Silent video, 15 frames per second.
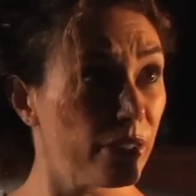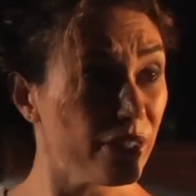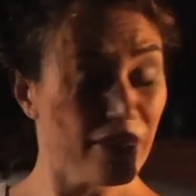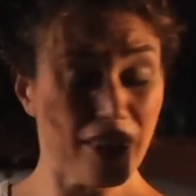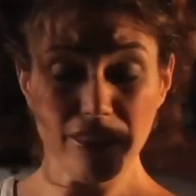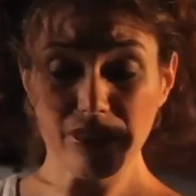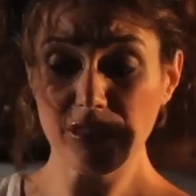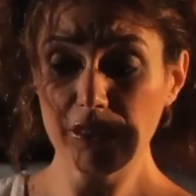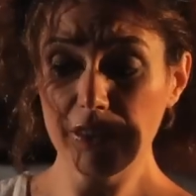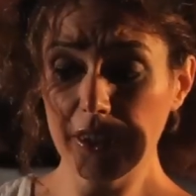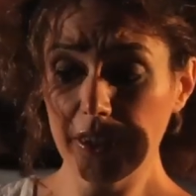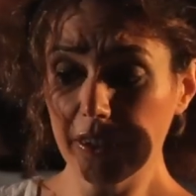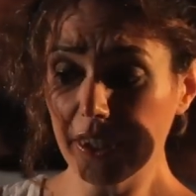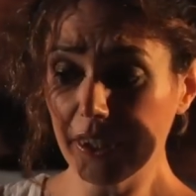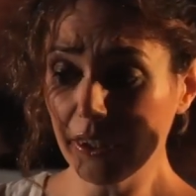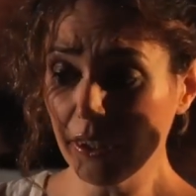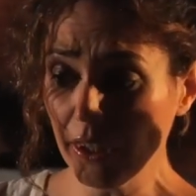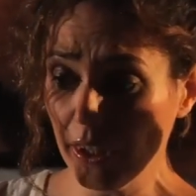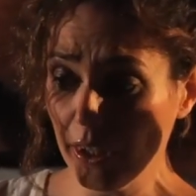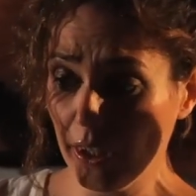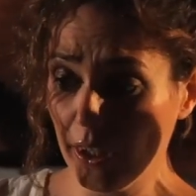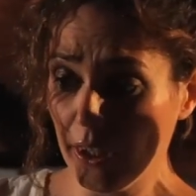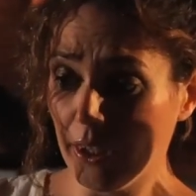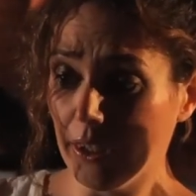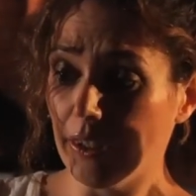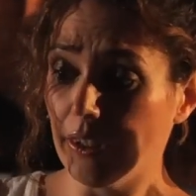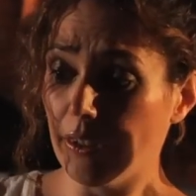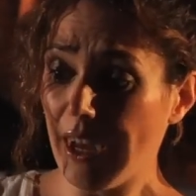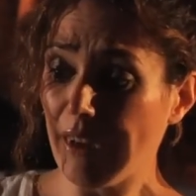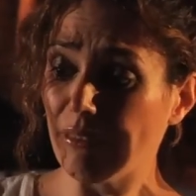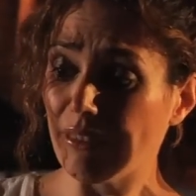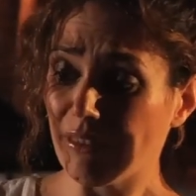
to test your theory, you'd have to